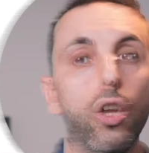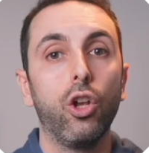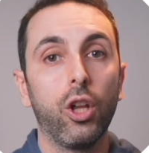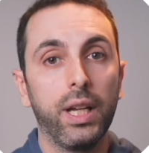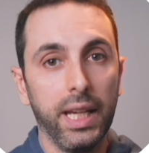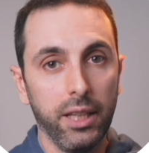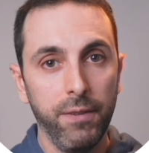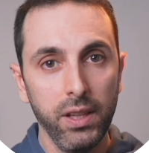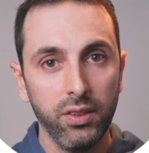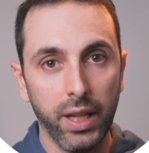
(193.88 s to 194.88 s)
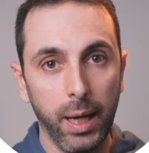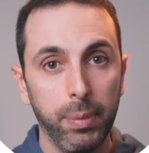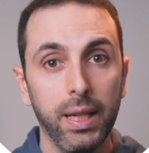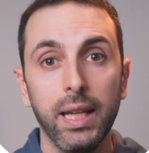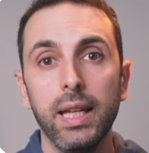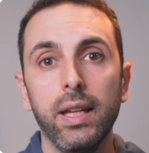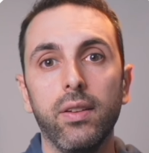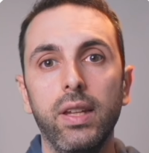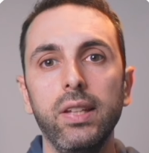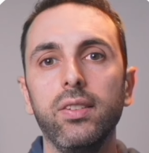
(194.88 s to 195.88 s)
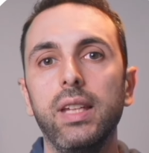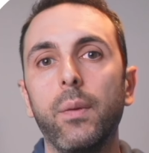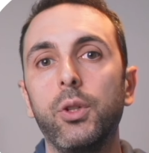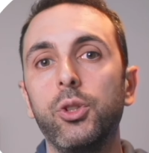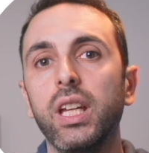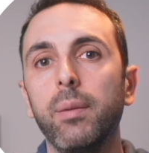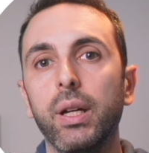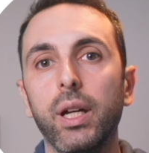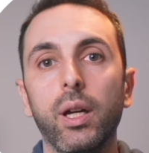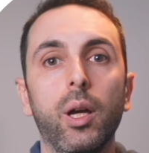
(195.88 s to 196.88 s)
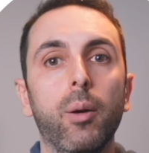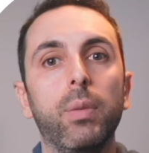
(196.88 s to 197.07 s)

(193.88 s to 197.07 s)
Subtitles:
Looking at the fifth step, this is now the tricky bit